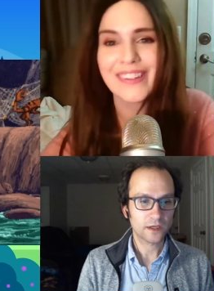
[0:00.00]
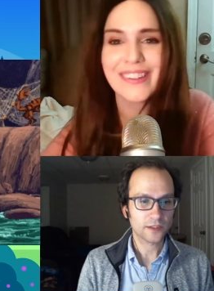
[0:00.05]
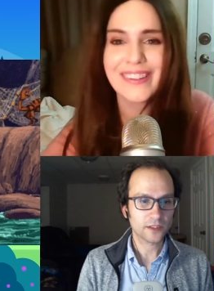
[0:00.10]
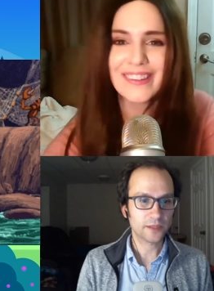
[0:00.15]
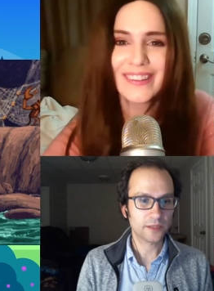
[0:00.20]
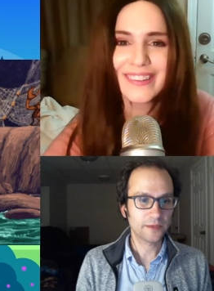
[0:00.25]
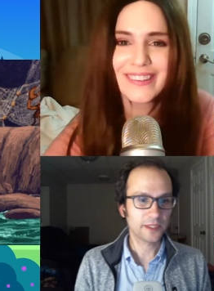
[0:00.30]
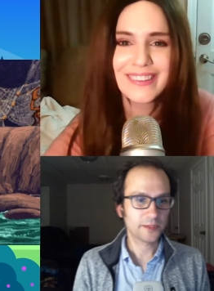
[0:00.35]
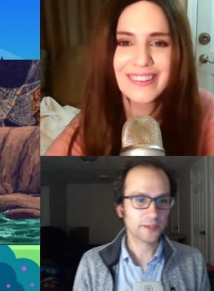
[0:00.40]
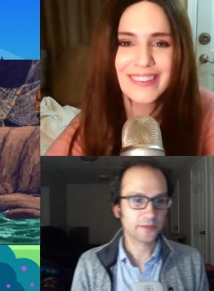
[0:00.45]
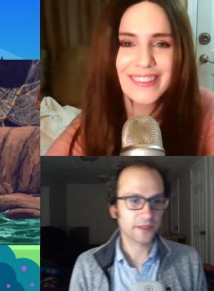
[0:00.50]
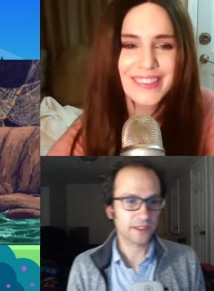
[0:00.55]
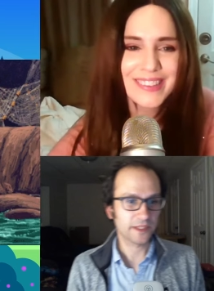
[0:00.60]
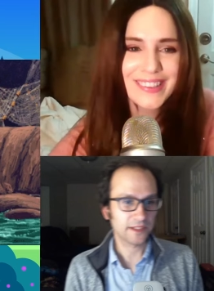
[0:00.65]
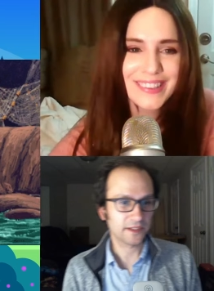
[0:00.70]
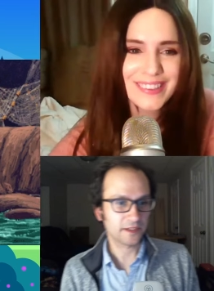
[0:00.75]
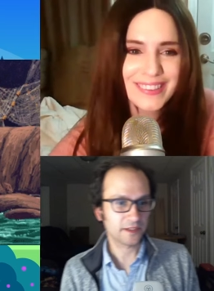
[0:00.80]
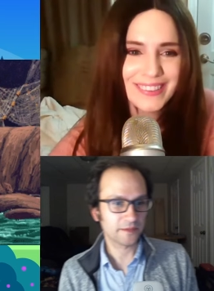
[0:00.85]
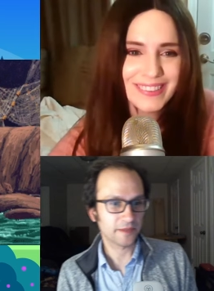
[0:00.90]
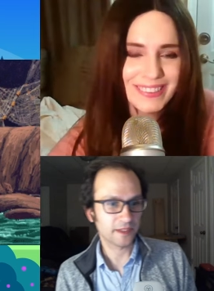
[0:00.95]
Speaker 1: so let me
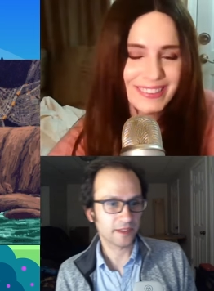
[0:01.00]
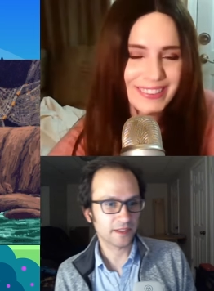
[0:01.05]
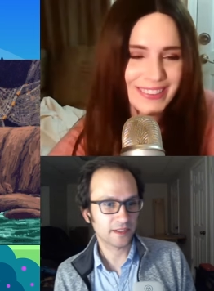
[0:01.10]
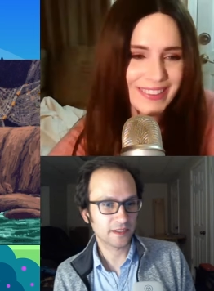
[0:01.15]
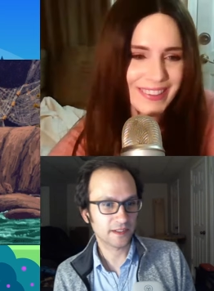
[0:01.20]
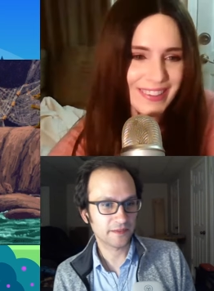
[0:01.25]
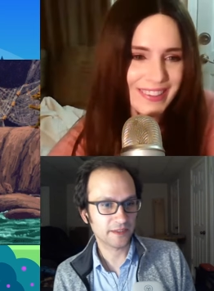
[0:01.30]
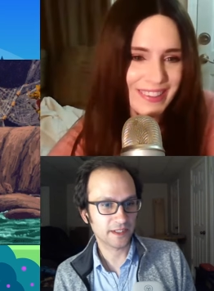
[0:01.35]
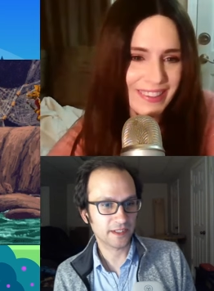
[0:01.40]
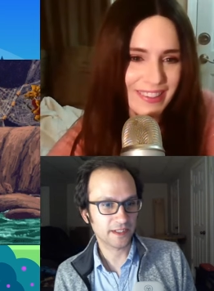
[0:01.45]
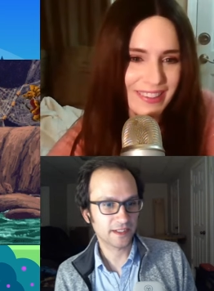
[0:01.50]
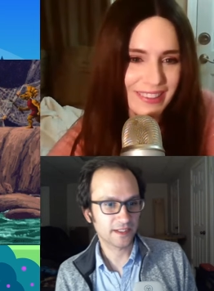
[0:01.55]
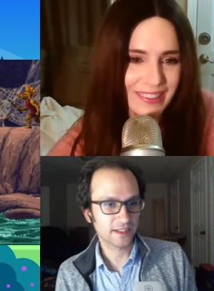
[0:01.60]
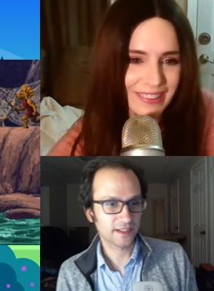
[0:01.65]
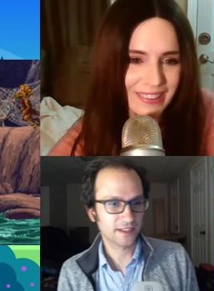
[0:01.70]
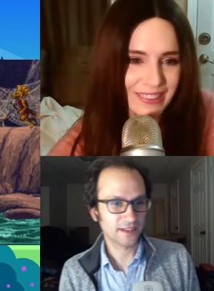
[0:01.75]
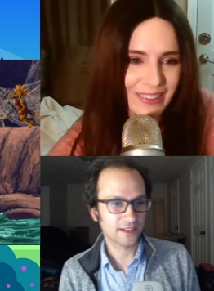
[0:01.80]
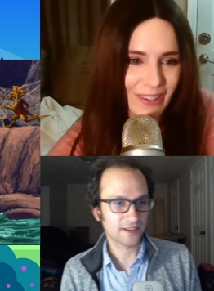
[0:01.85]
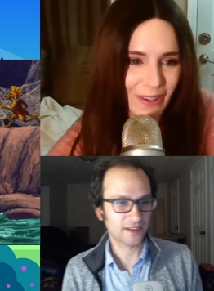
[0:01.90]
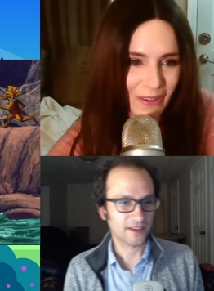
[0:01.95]
explain it a little bit. Let me.
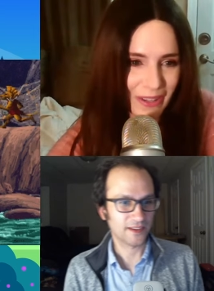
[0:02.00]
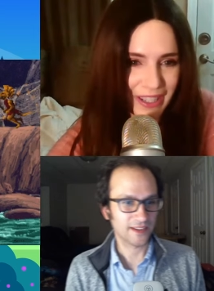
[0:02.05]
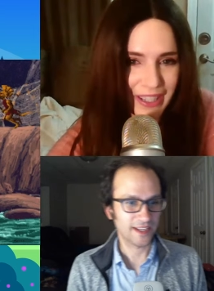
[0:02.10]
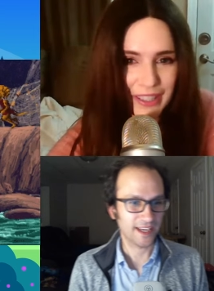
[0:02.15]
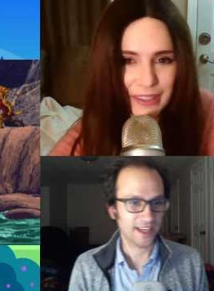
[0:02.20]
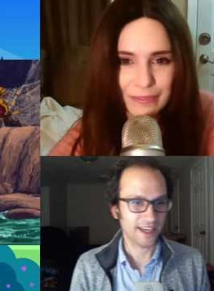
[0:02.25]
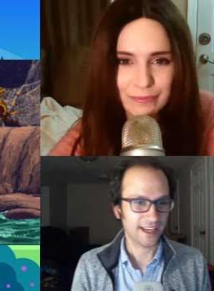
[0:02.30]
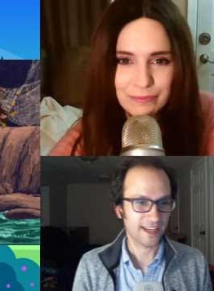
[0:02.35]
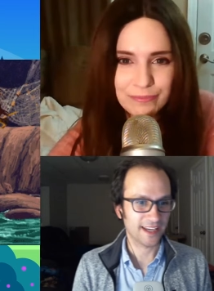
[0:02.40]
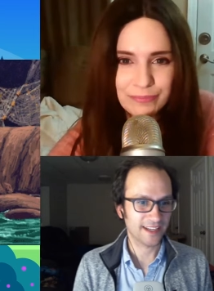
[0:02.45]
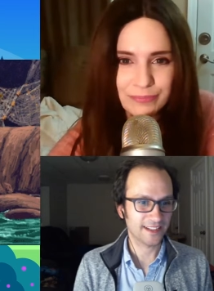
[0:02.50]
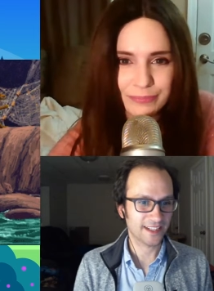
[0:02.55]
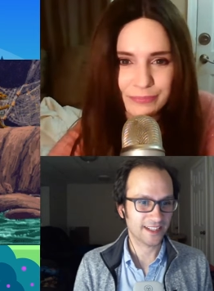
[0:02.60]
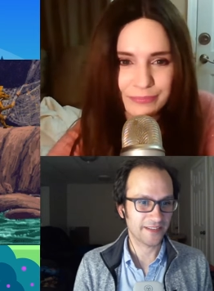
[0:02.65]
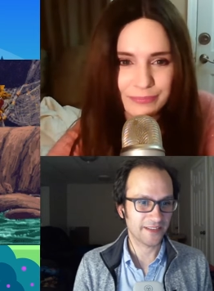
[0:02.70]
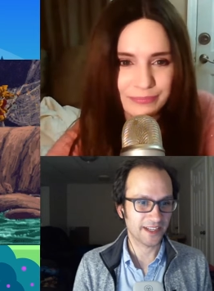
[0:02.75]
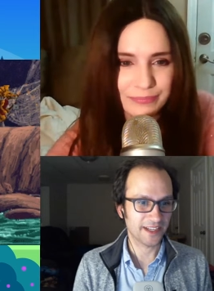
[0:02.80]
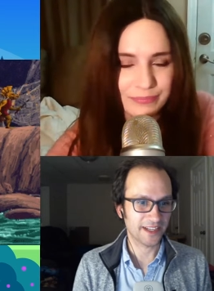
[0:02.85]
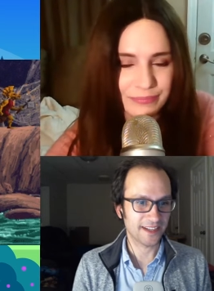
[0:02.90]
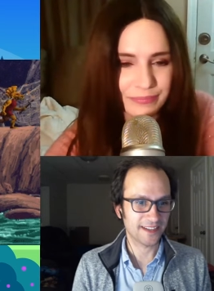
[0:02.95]
Oh yeah,
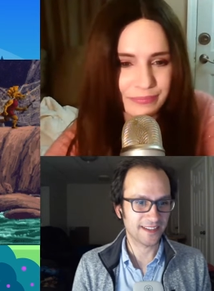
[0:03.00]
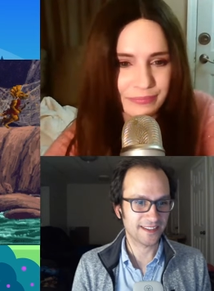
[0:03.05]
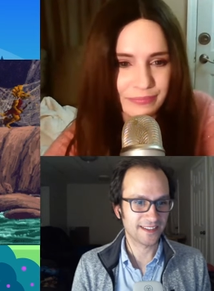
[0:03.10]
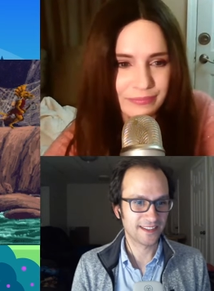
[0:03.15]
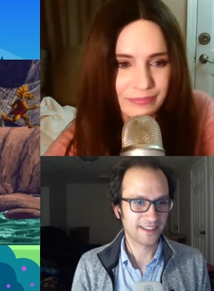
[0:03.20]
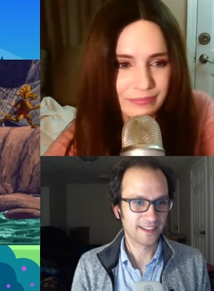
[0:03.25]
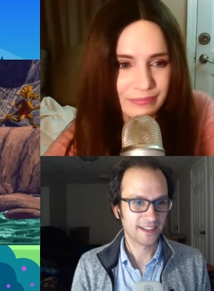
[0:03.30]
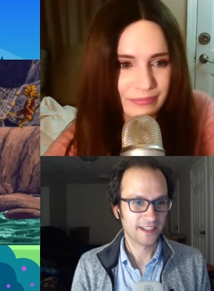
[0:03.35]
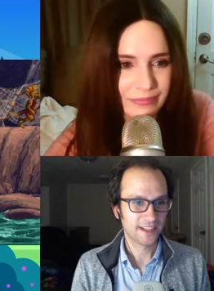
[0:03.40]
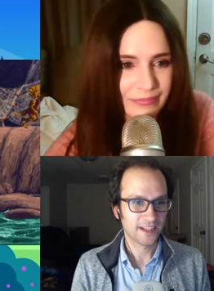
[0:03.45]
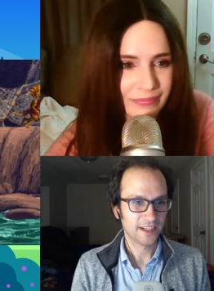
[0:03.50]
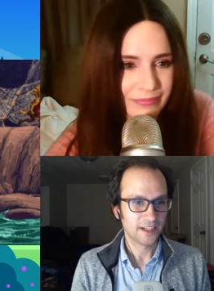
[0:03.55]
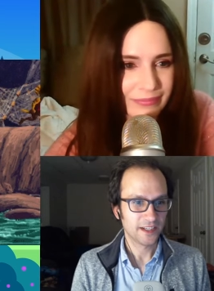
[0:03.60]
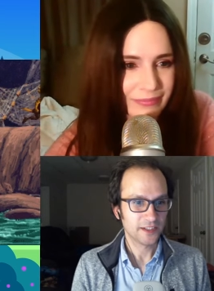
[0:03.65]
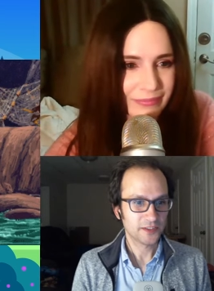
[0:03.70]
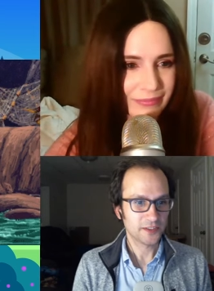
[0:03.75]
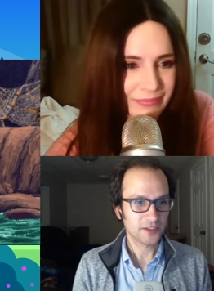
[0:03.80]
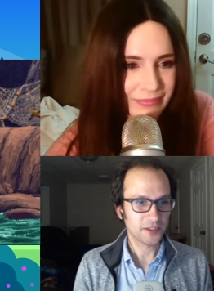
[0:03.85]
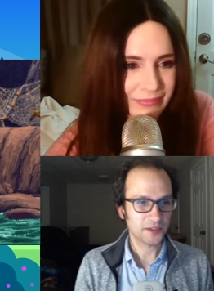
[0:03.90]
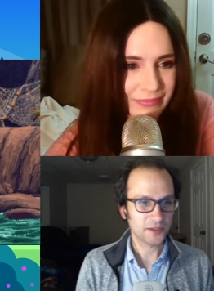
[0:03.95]
look at me go.
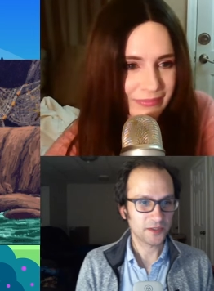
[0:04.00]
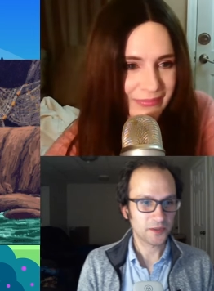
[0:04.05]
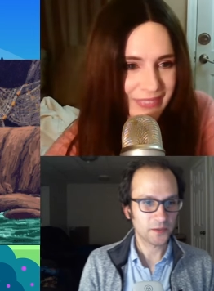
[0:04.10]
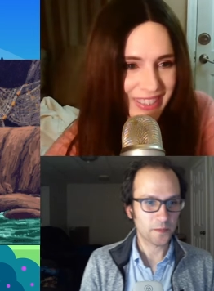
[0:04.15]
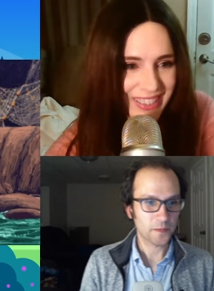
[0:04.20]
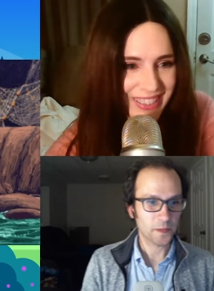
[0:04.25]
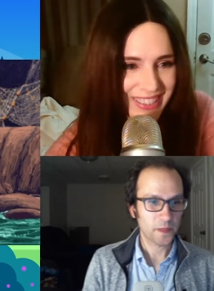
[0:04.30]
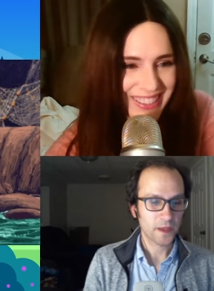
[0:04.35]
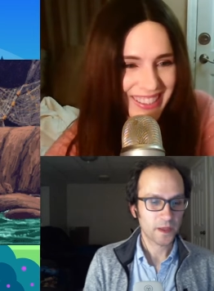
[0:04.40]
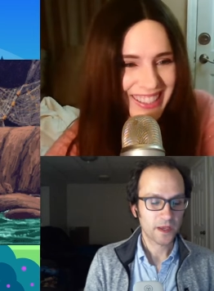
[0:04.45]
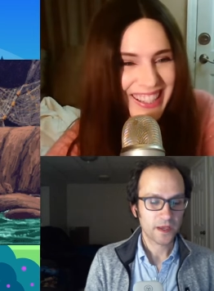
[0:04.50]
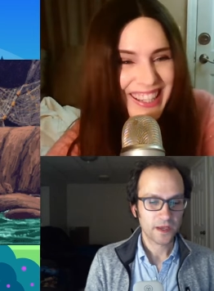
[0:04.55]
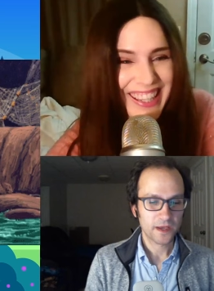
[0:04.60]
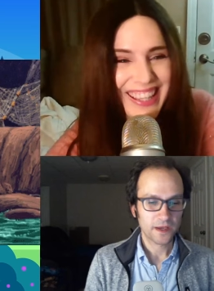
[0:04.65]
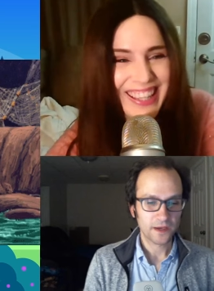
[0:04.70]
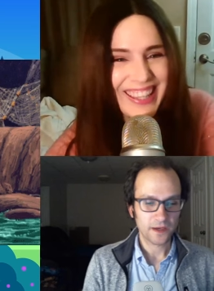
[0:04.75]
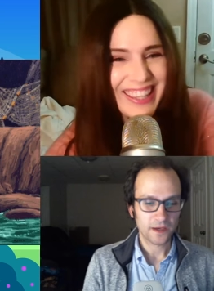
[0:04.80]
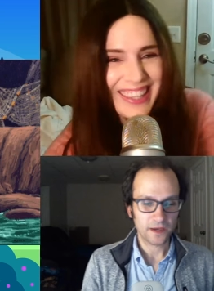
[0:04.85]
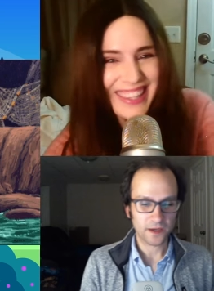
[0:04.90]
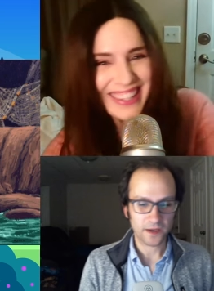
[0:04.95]
So, yeah.
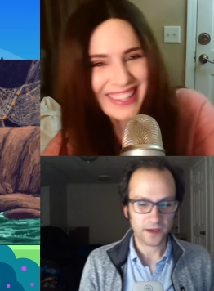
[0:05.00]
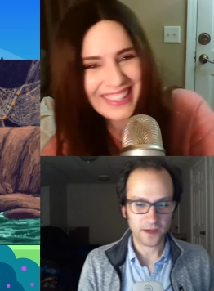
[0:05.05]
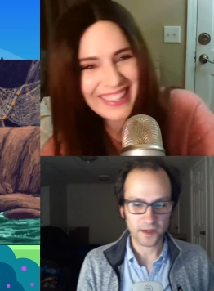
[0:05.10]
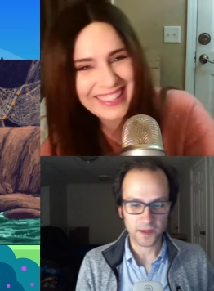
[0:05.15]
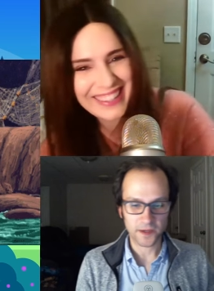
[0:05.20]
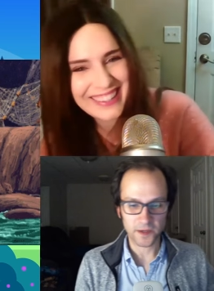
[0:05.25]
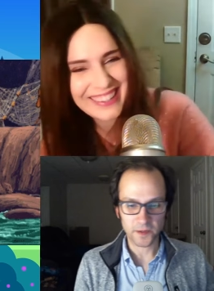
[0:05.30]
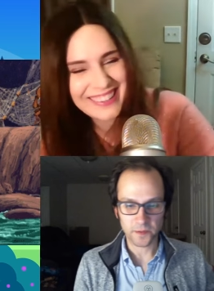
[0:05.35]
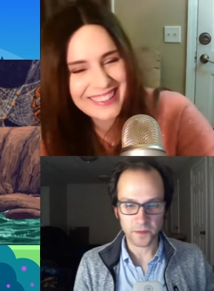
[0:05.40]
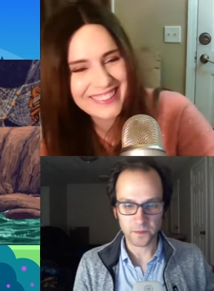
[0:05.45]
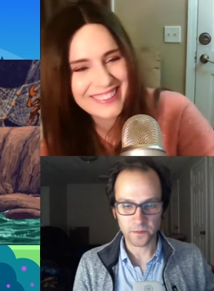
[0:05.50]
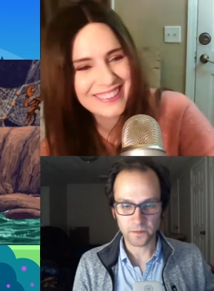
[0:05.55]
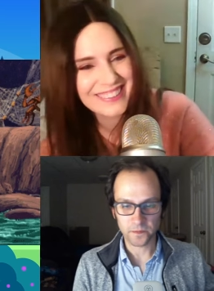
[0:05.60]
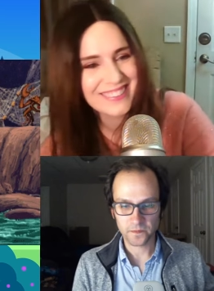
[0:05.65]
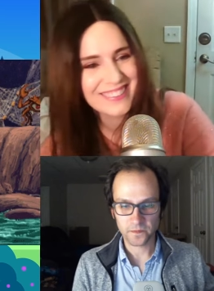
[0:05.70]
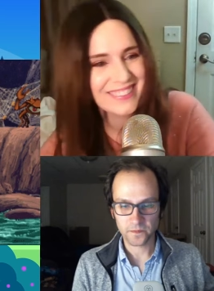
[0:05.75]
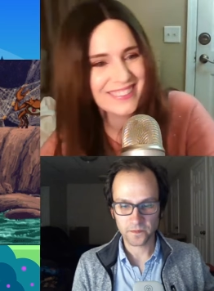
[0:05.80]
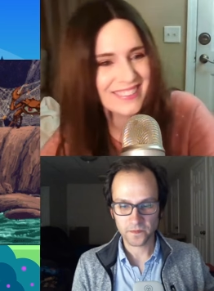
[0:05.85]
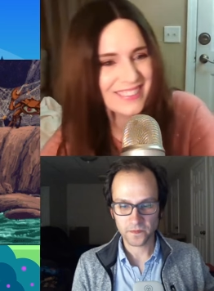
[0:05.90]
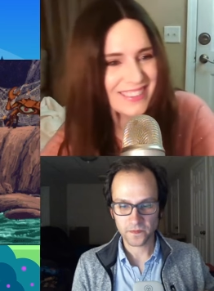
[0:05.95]

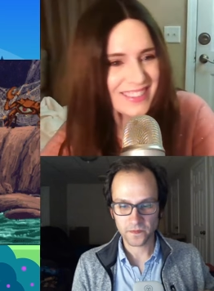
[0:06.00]
um,